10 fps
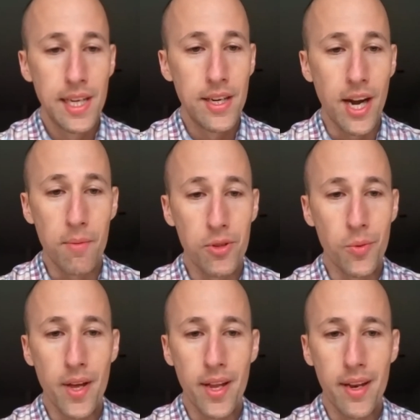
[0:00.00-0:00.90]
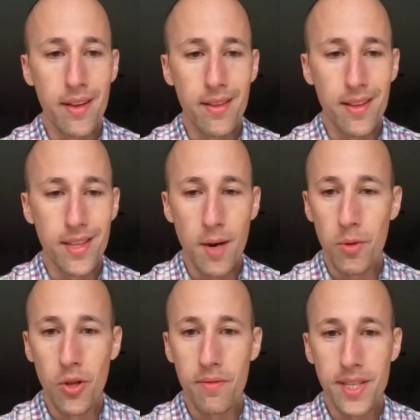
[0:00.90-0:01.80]
be able to win a
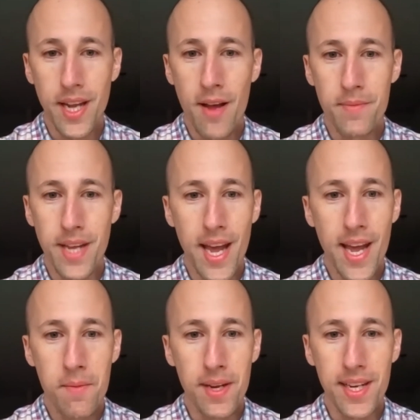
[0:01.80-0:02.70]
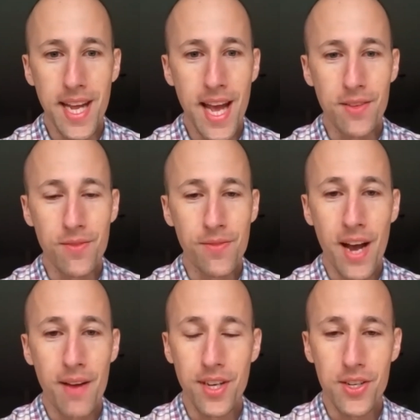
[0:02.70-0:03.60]
double overtime game, and he has
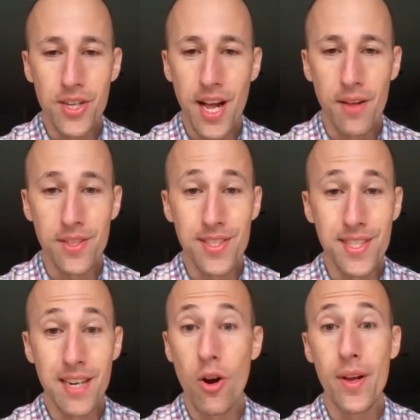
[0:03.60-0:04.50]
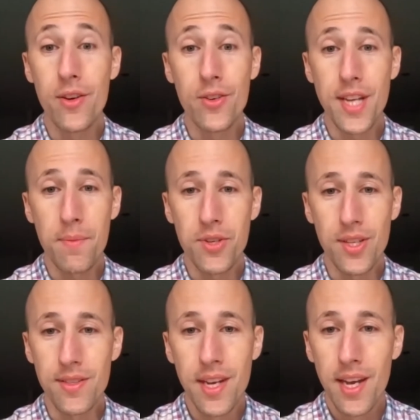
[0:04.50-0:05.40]
5 touchdowns and 0 interceptions.